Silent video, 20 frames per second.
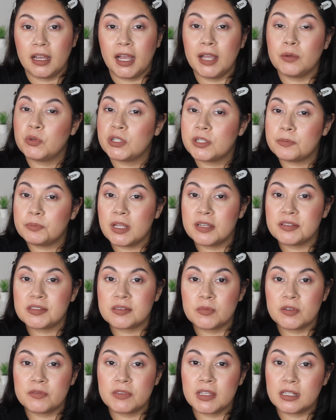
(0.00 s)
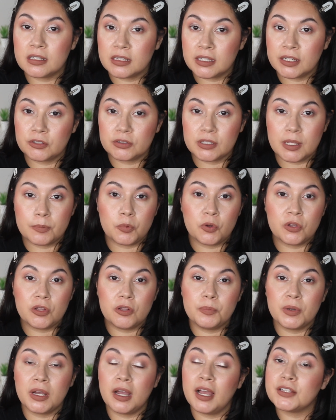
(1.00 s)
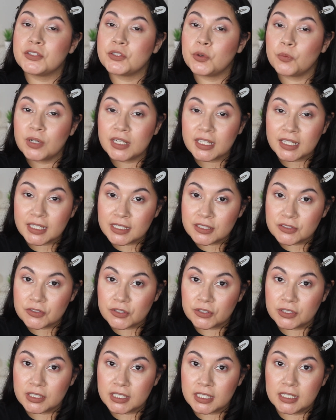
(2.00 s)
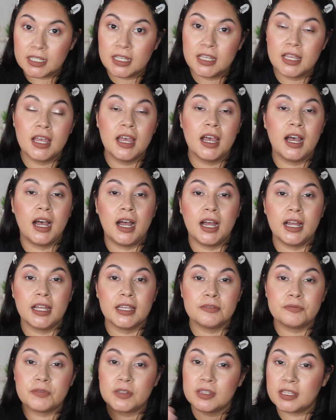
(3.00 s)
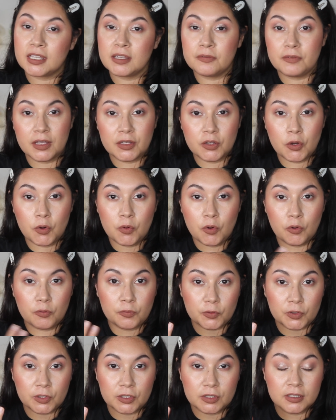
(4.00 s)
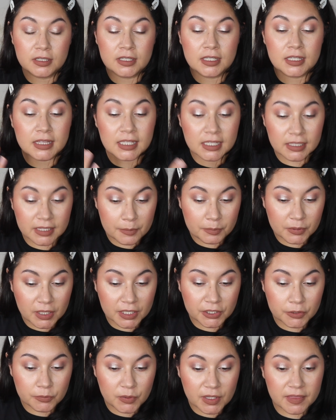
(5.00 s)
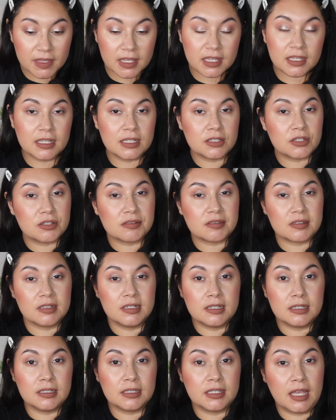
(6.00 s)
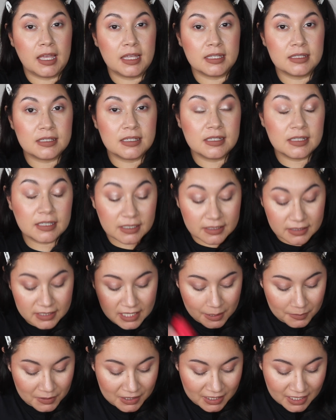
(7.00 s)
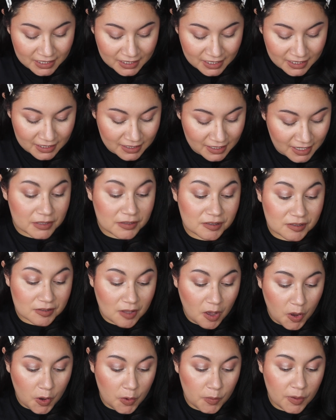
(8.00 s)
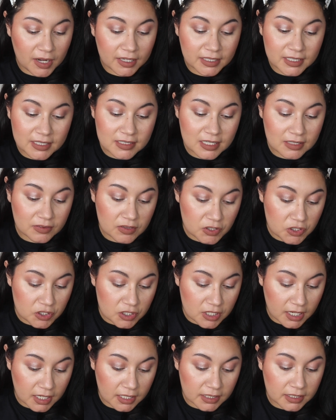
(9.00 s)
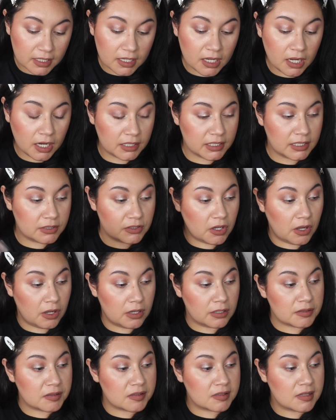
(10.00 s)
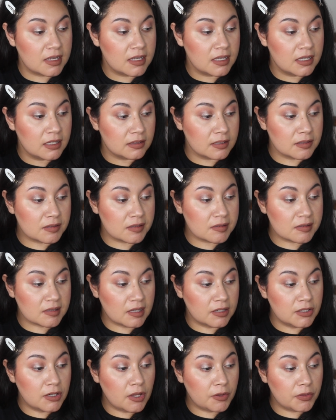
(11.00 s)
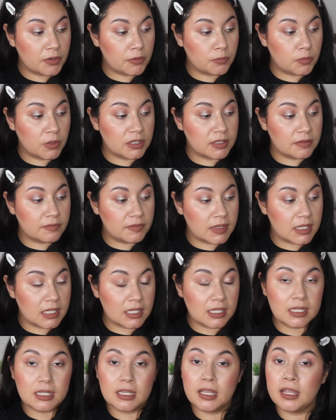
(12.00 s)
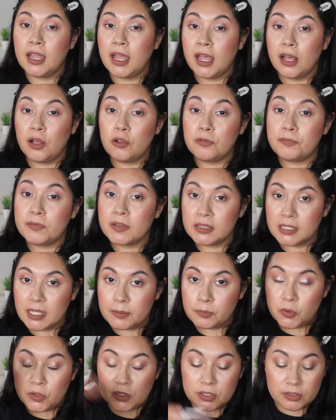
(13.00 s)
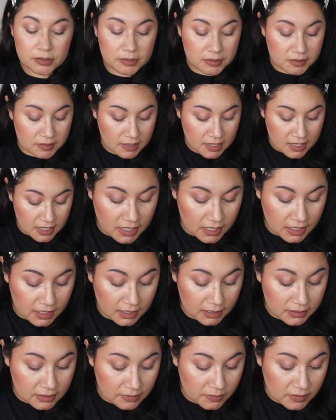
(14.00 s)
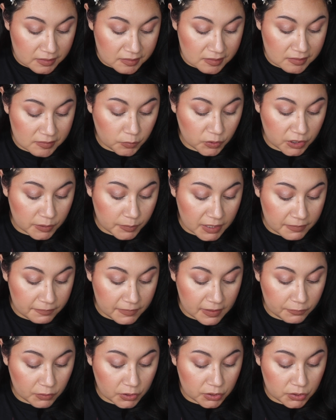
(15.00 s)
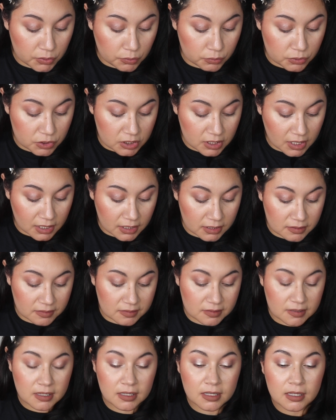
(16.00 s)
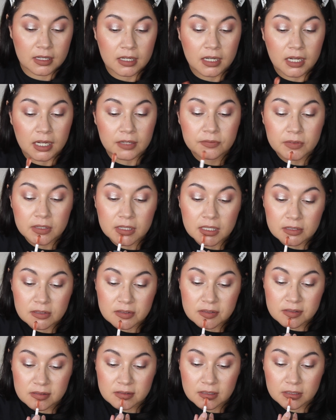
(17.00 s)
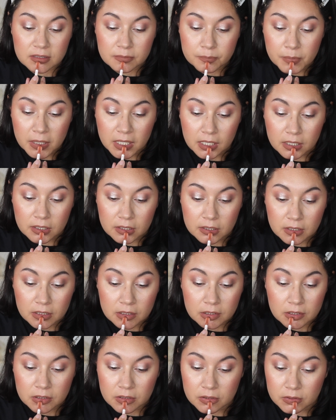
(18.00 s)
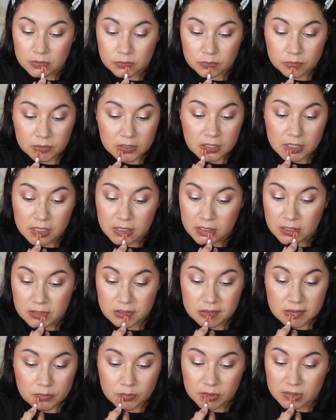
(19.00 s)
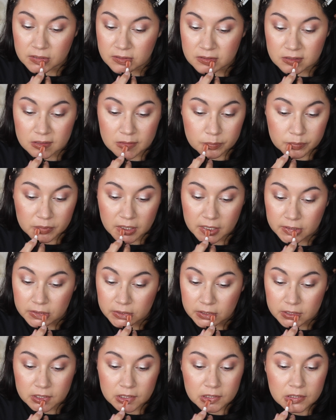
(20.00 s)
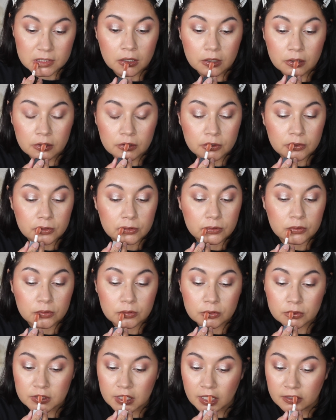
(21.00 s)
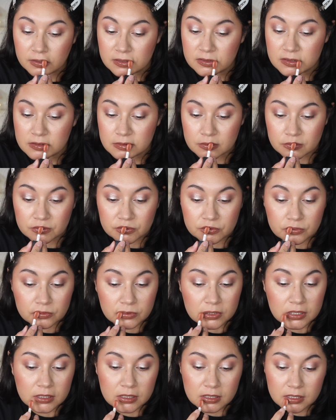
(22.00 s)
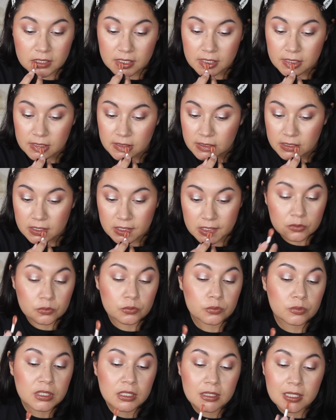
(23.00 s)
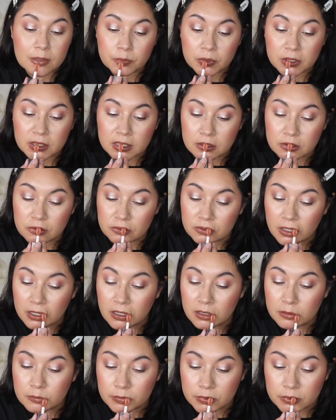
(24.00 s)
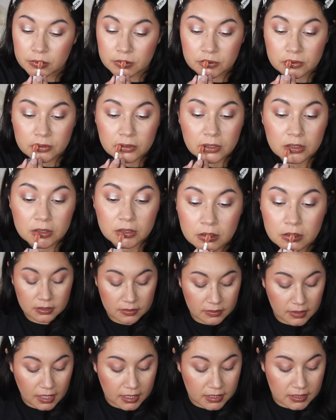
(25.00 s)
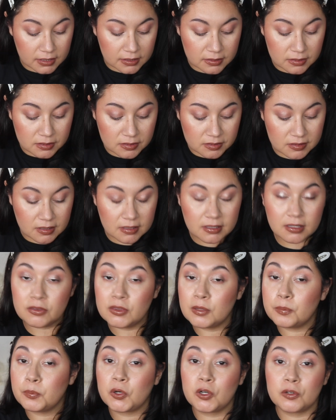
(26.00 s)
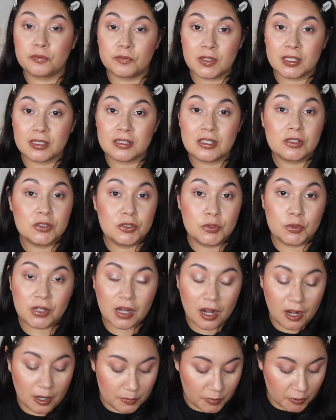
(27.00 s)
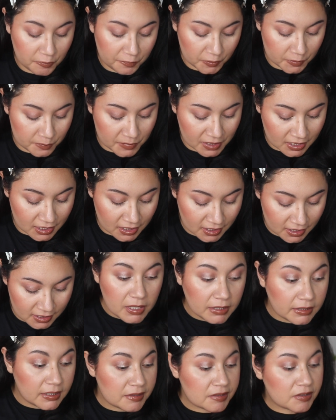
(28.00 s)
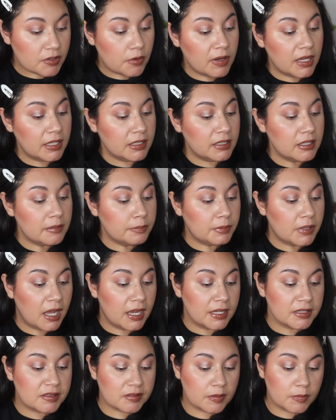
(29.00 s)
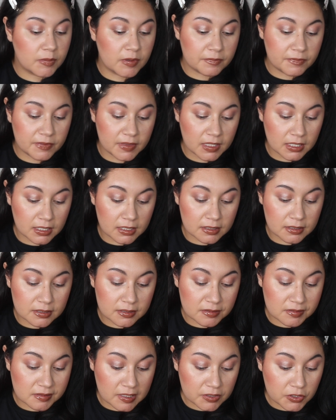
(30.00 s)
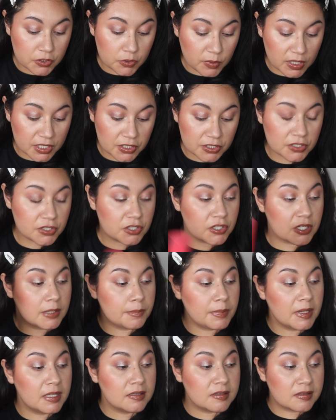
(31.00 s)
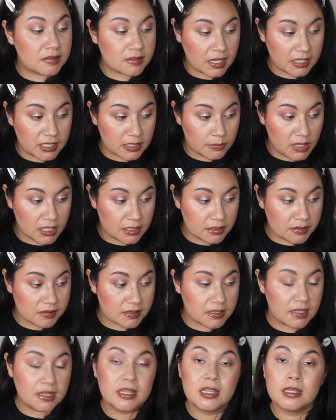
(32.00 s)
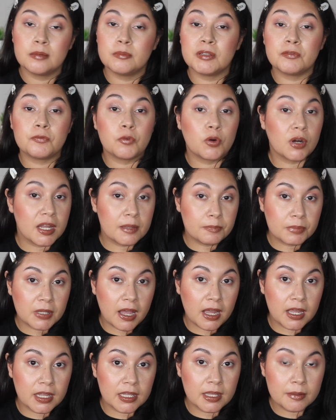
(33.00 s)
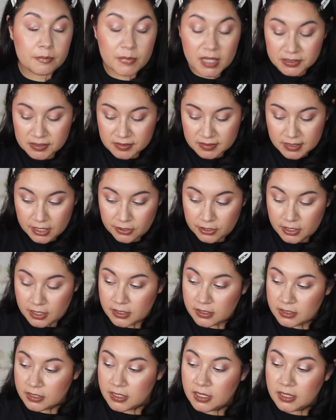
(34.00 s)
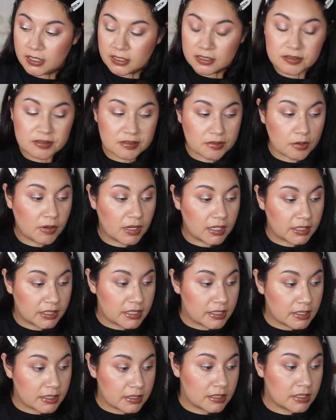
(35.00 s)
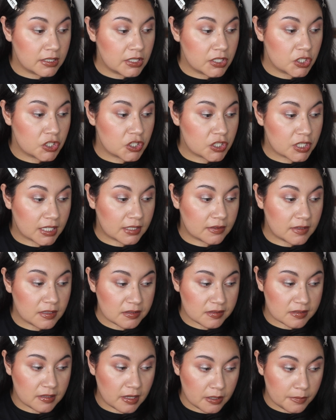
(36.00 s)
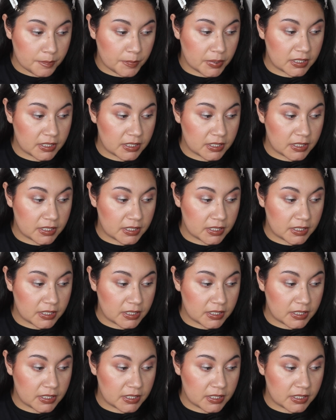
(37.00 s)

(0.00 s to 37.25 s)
I would apply some of the clear lip oil, but I don't want to get it dirty. I feel like if I go over the lip liner with it, it's just gonna get contaminated. So I'm gonna take the shade Honey Talks. This is another one of the e.l.f. lip oils, and this is one of my favorite nude shades. I feel like this is gonna pair really nicely with this lip liner. Oh yeah, this is a really, really pretty nude combo. That is the perfect nude combo for me. Let's go ahead and apply some of the Set-uationship setting mist before I apply mascara. So I'm gonna shake this up.